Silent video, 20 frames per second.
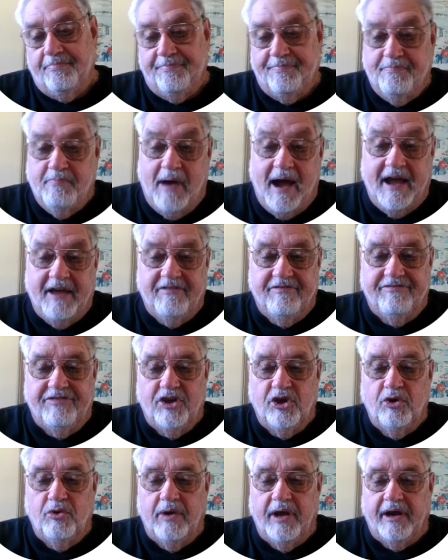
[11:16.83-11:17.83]
my
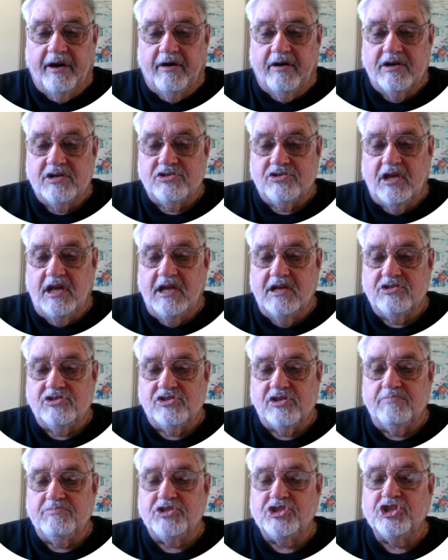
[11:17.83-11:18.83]
view here
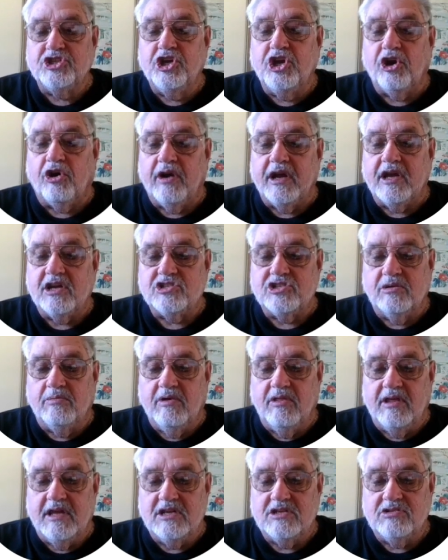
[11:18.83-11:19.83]
is obscuring some
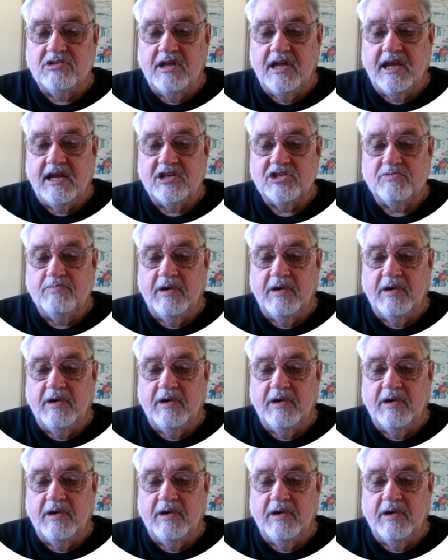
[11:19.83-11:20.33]
of these things,